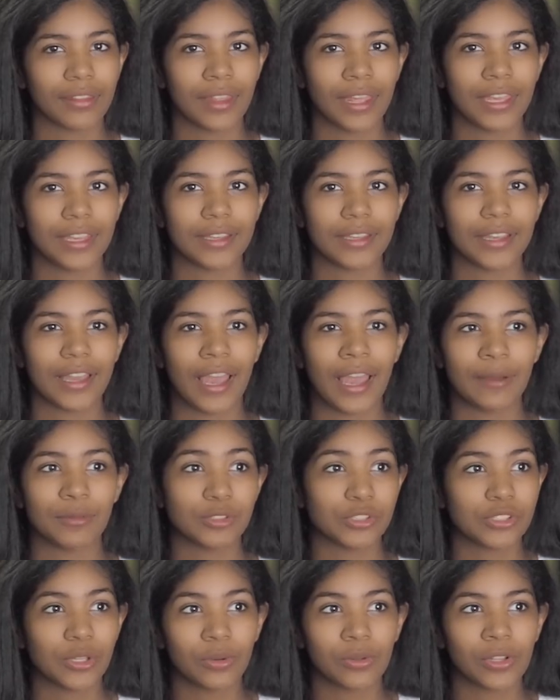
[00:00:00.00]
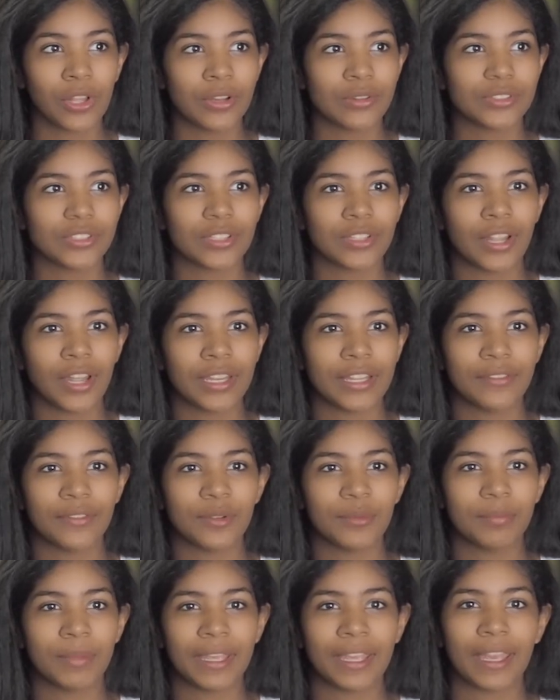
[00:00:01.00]
Like, I was so close to not
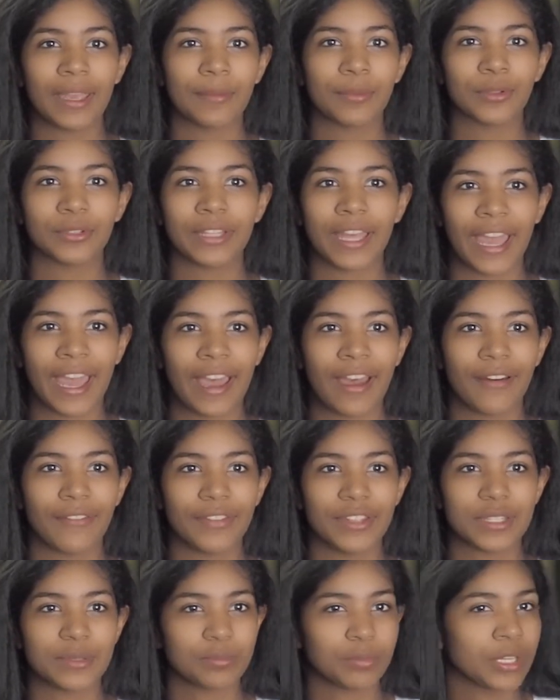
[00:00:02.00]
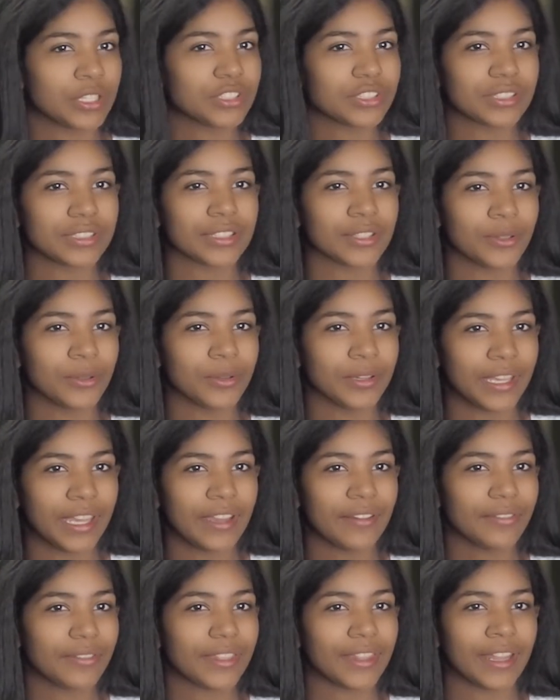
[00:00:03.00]
even being able to have this precious little
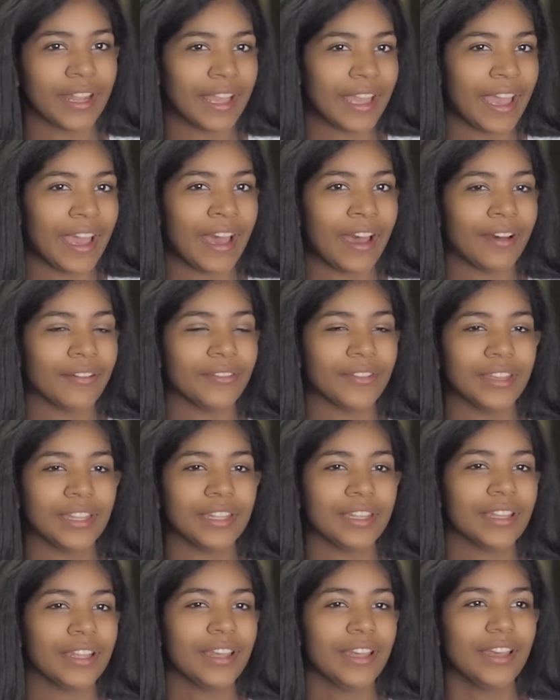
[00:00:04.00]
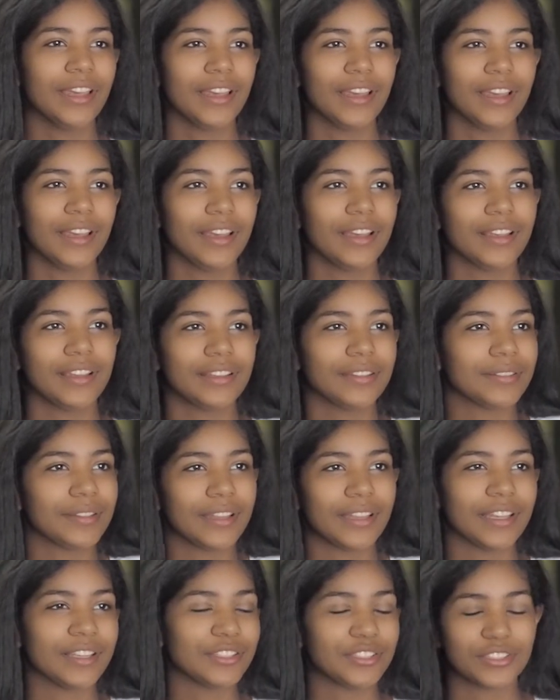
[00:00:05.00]
gift that I have,
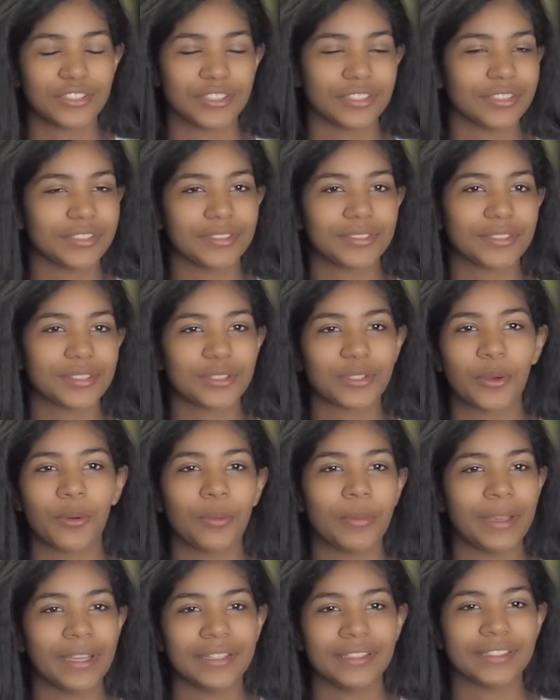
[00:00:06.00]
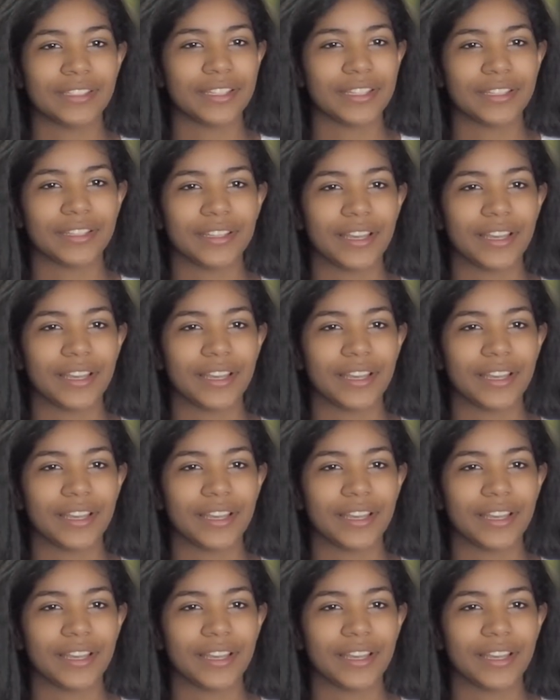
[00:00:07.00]
and it's just so amazing.